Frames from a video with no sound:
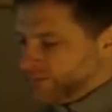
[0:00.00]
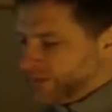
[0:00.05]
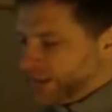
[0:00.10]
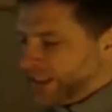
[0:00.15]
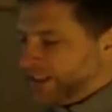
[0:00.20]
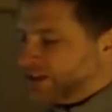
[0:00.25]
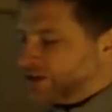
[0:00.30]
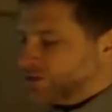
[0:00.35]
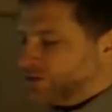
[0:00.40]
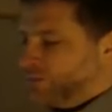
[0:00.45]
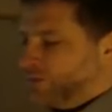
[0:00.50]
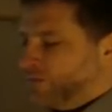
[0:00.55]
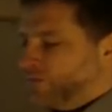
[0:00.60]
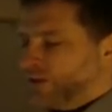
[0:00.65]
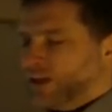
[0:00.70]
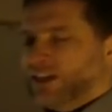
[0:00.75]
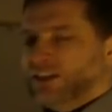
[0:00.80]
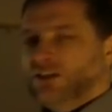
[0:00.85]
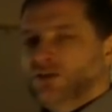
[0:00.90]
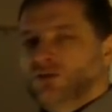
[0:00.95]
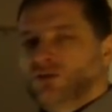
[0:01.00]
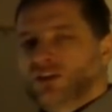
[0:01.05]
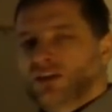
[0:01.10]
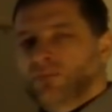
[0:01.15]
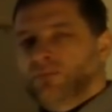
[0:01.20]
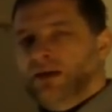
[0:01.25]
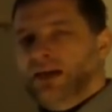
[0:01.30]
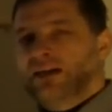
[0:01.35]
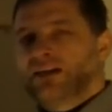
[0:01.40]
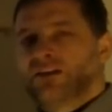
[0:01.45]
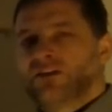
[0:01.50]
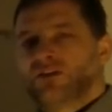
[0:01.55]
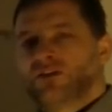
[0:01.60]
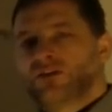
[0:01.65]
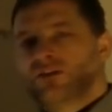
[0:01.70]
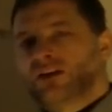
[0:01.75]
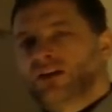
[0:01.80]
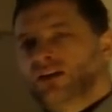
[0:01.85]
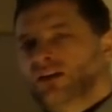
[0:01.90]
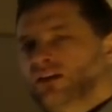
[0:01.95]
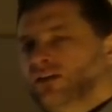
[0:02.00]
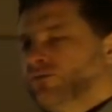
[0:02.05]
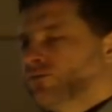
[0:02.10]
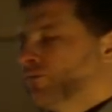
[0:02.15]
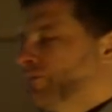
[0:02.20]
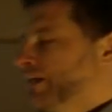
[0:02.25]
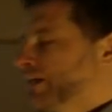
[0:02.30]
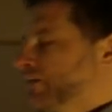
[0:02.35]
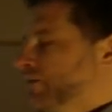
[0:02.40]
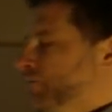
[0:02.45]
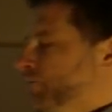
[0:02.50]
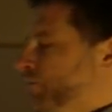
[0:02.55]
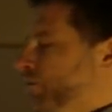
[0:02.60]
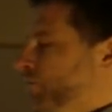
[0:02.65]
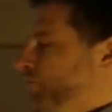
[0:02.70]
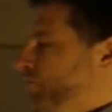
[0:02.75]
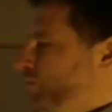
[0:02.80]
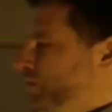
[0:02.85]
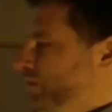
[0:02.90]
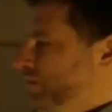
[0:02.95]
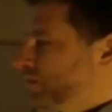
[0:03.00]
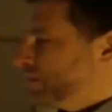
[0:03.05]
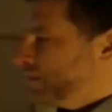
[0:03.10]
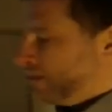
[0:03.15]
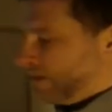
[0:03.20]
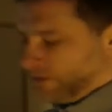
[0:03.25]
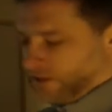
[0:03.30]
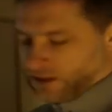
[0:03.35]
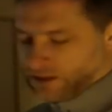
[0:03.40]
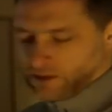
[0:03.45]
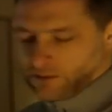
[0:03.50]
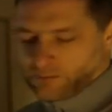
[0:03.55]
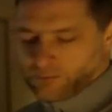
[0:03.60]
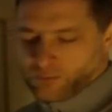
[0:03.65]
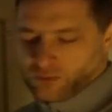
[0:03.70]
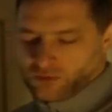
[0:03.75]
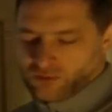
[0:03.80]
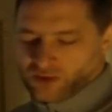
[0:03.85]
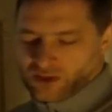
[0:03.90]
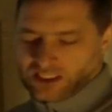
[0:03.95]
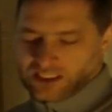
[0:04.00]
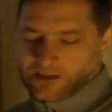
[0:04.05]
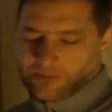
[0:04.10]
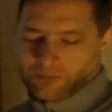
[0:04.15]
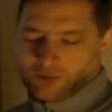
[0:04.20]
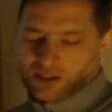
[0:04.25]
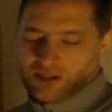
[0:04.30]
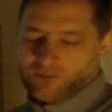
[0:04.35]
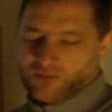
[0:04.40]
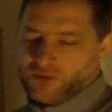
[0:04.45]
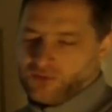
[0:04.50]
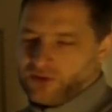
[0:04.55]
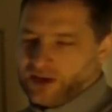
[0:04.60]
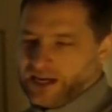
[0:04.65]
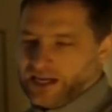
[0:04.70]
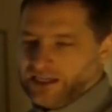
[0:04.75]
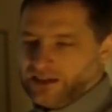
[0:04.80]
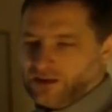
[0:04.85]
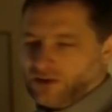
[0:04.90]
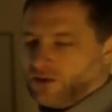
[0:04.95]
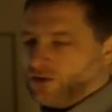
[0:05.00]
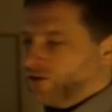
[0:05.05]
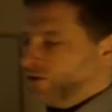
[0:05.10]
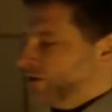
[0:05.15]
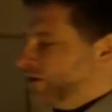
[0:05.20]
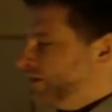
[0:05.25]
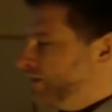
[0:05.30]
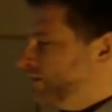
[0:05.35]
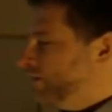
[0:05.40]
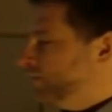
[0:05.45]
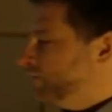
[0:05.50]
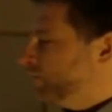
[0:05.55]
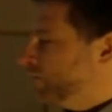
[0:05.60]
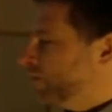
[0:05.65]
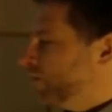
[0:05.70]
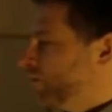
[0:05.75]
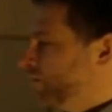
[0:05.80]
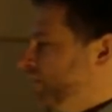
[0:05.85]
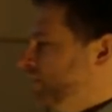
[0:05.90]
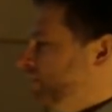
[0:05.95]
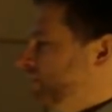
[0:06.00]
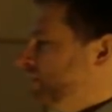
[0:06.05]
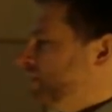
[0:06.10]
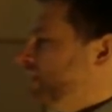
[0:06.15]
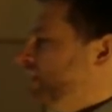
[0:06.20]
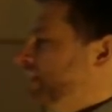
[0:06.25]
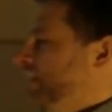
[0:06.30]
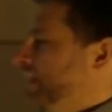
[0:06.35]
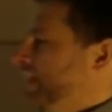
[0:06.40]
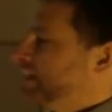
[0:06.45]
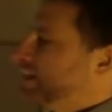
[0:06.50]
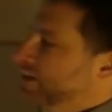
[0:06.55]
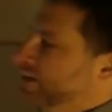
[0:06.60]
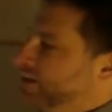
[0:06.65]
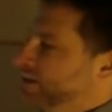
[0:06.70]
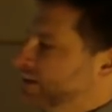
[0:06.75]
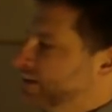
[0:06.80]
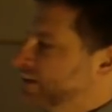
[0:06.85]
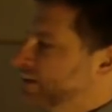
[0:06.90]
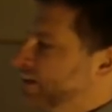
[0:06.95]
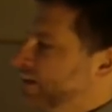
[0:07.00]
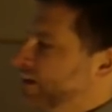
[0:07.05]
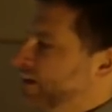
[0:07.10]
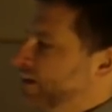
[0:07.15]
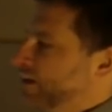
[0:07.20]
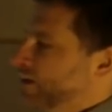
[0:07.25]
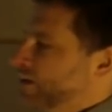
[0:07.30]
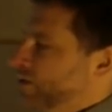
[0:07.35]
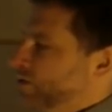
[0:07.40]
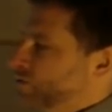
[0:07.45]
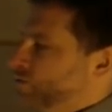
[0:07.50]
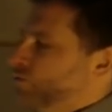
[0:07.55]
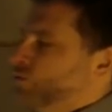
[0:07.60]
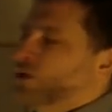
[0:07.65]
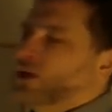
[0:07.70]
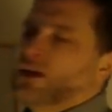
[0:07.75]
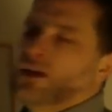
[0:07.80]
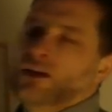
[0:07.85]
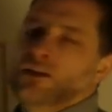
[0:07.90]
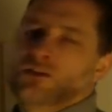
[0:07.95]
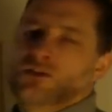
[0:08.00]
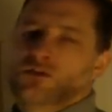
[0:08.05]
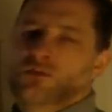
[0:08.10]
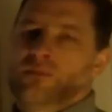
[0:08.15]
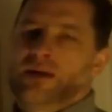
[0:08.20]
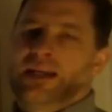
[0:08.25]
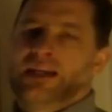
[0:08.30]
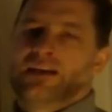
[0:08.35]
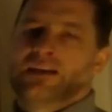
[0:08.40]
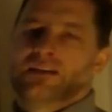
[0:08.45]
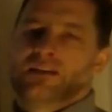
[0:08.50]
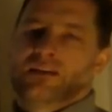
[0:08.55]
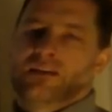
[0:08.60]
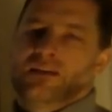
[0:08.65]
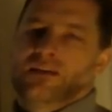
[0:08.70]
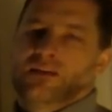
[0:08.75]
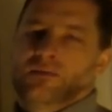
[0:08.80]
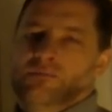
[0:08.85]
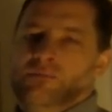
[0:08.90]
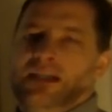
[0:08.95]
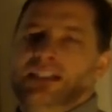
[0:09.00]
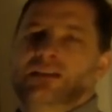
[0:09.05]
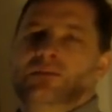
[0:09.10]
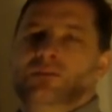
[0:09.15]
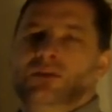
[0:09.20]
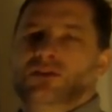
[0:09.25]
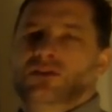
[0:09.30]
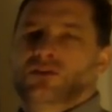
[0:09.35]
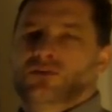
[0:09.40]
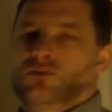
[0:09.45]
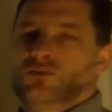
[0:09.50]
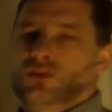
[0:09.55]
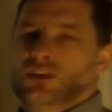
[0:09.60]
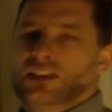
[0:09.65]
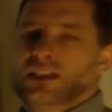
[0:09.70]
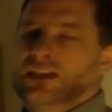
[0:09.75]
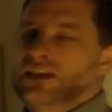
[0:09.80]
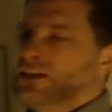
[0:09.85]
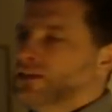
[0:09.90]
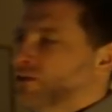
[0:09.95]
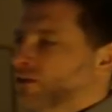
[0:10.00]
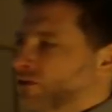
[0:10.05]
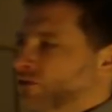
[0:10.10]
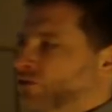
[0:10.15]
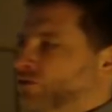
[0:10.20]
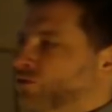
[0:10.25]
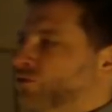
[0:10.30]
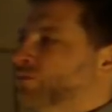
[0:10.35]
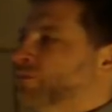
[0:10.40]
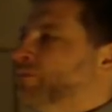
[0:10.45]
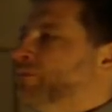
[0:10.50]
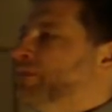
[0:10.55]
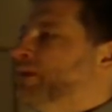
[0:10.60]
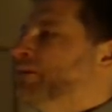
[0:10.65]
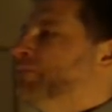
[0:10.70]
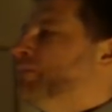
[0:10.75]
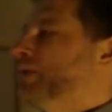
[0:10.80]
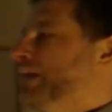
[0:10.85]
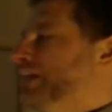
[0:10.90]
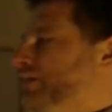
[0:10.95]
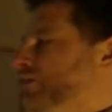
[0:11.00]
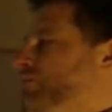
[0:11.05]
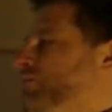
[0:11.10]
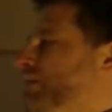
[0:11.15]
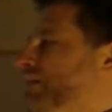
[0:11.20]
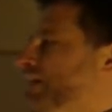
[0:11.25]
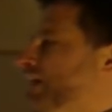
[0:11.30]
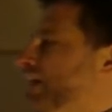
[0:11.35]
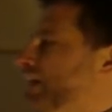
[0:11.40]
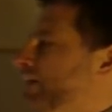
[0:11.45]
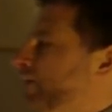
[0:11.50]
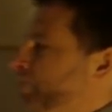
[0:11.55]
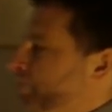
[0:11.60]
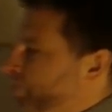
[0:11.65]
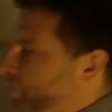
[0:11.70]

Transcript: instrument that is used in for medical purposes, and it's put, for example, in the vein or in the intestines to make measurements or to see or to manipulate something there.